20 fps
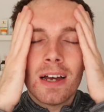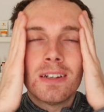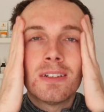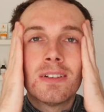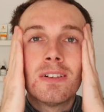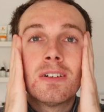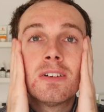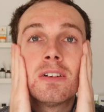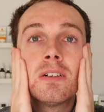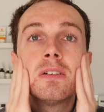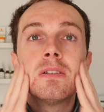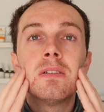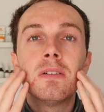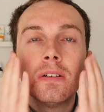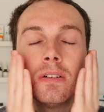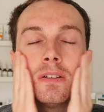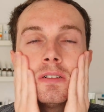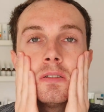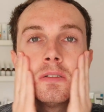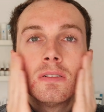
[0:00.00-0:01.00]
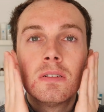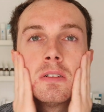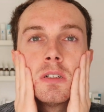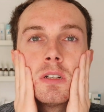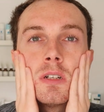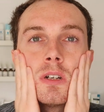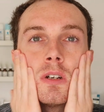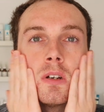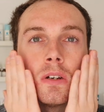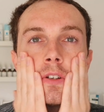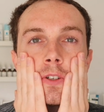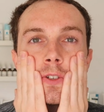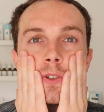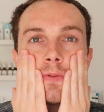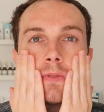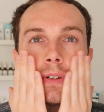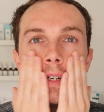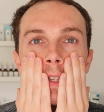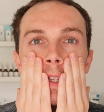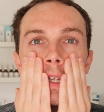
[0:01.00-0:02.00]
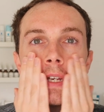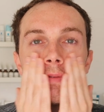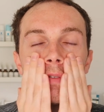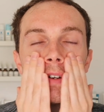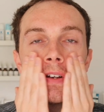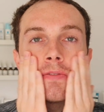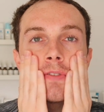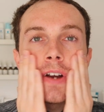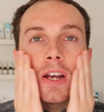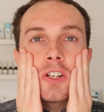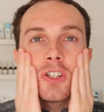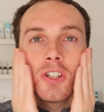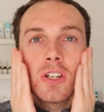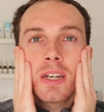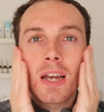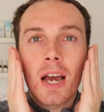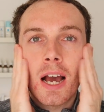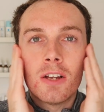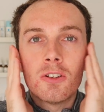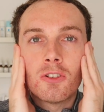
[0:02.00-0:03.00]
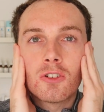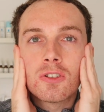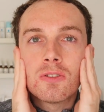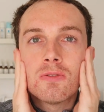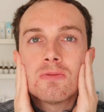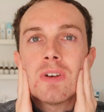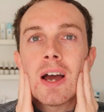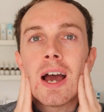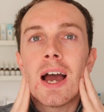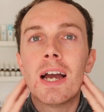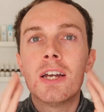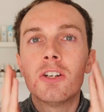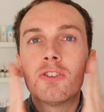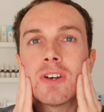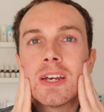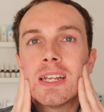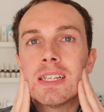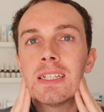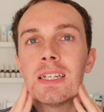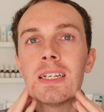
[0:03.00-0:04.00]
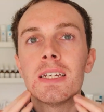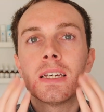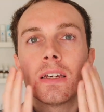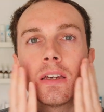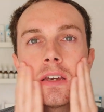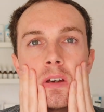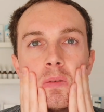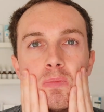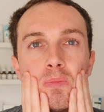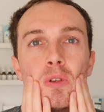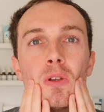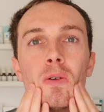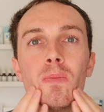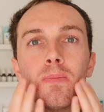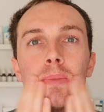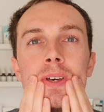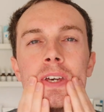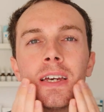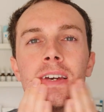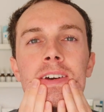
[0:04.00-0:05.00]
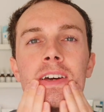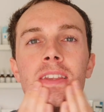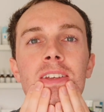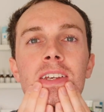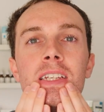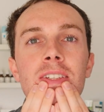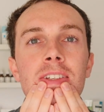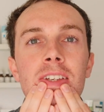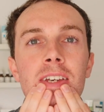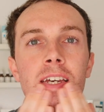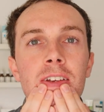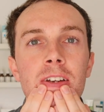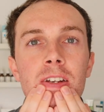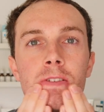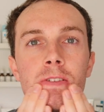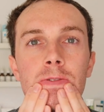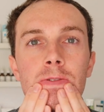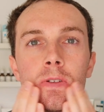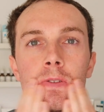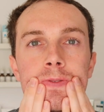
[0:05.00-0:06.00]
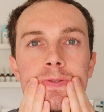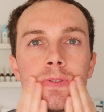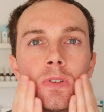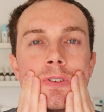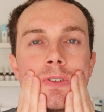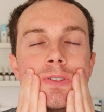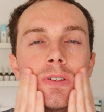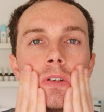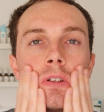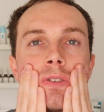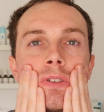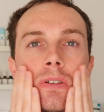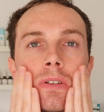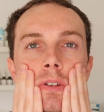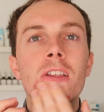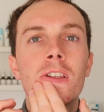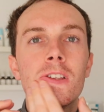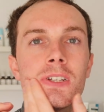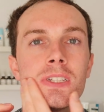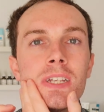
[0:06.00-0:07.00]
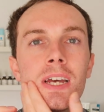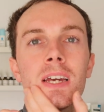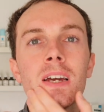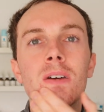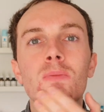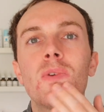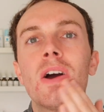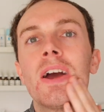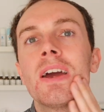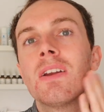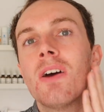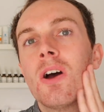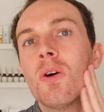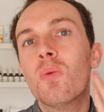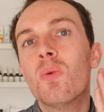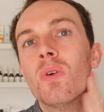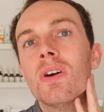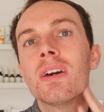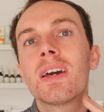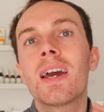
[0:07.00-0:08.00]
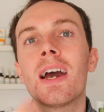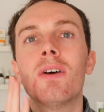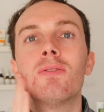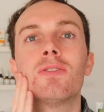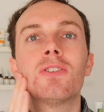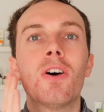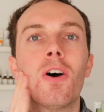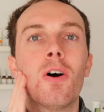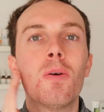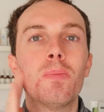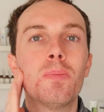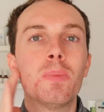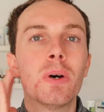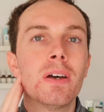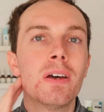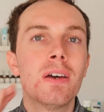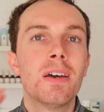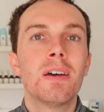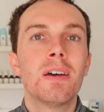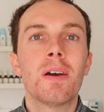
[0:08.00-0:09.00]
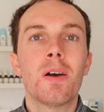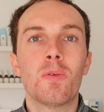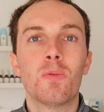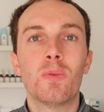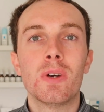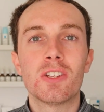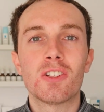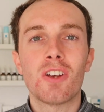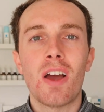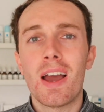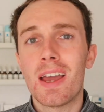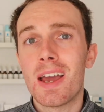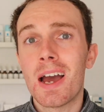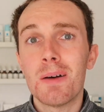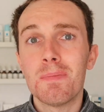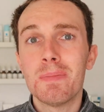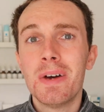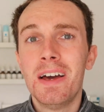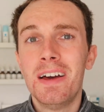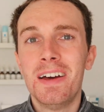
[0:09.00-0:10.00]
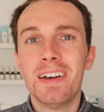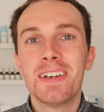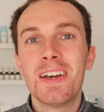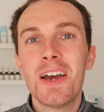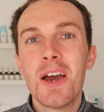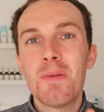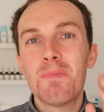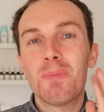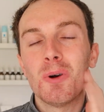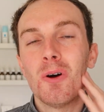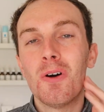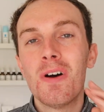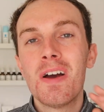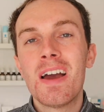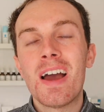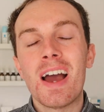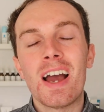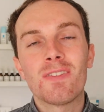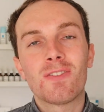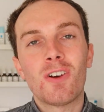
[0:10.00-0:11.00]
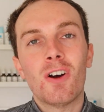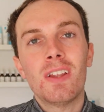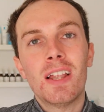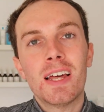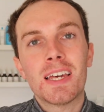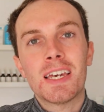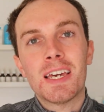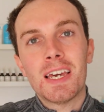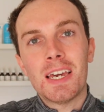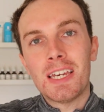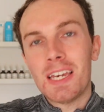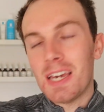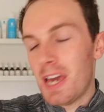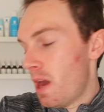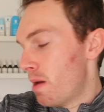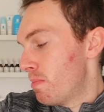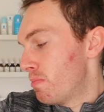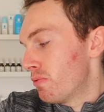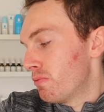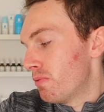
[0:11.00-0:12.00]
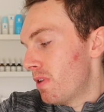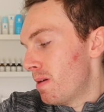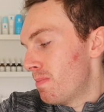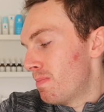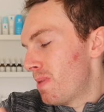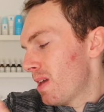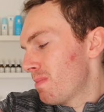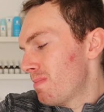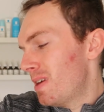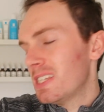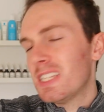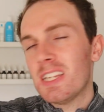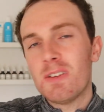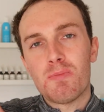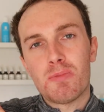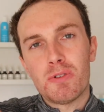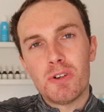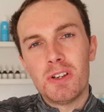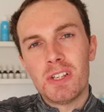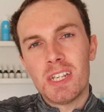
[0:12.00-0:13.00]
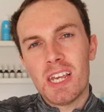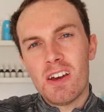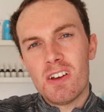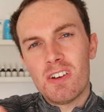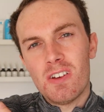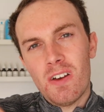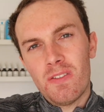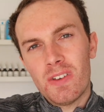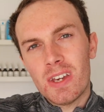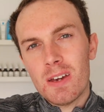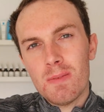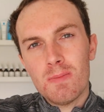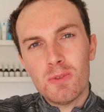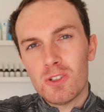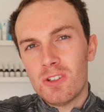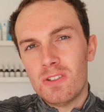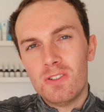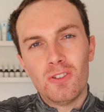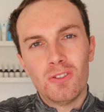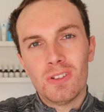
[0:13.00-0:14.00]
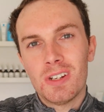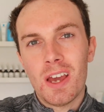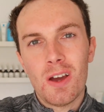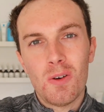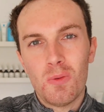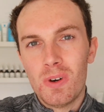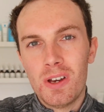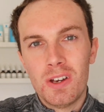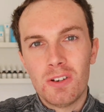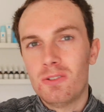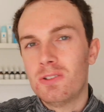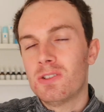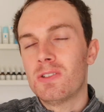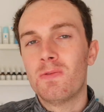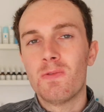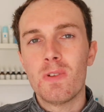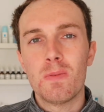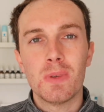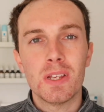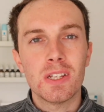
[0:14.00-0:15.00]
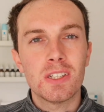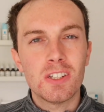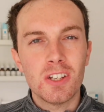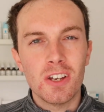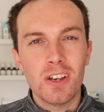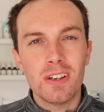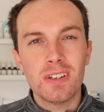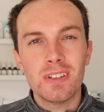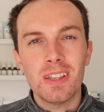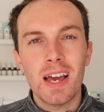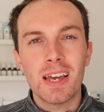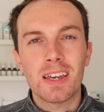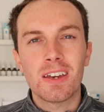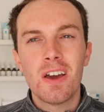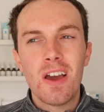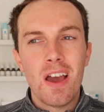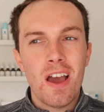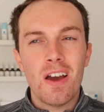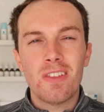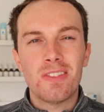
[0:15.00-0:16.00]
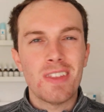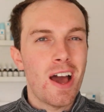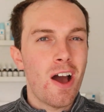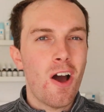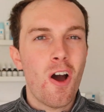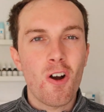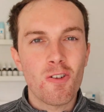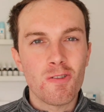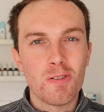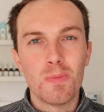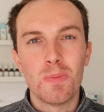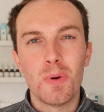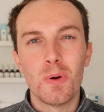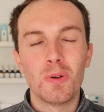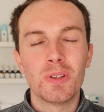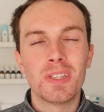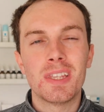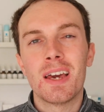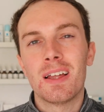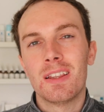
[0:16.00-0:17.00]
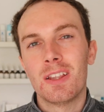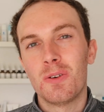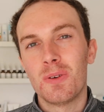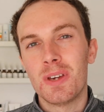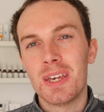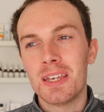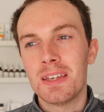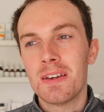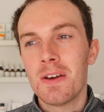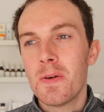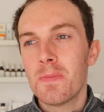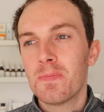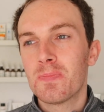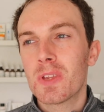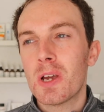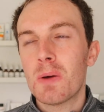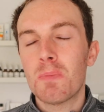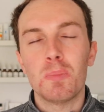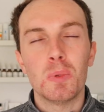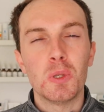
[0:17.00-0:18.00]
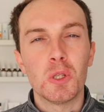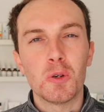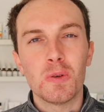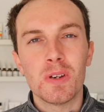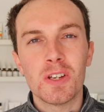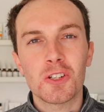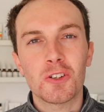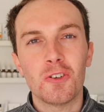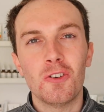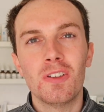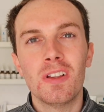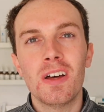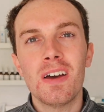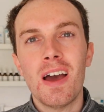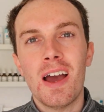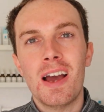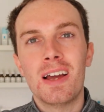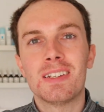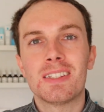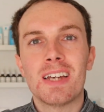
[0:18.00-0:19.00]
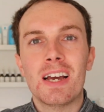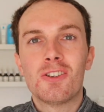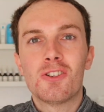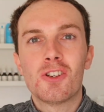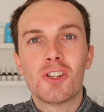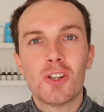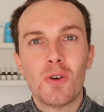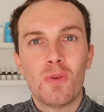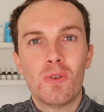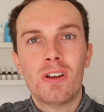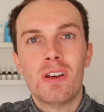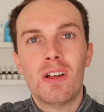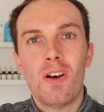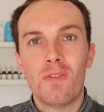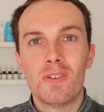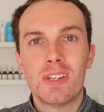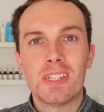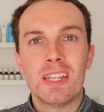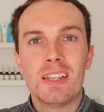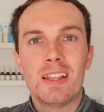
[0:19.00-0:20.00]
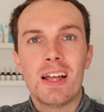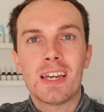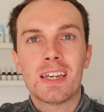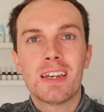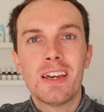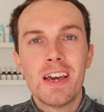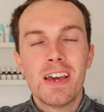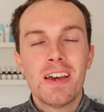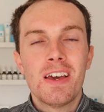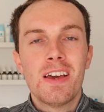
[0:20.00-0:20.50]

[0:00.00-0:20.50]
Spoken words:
and, oh, just really refreshing and just hydrating and plumping the skin. It looks like I'm wearing a workout top, which I am, but I've got like a big massive bruise here. I think I must have done it at work or something, but it's turned like that horrible yellowy bluish colour, and I just don't want to obviously like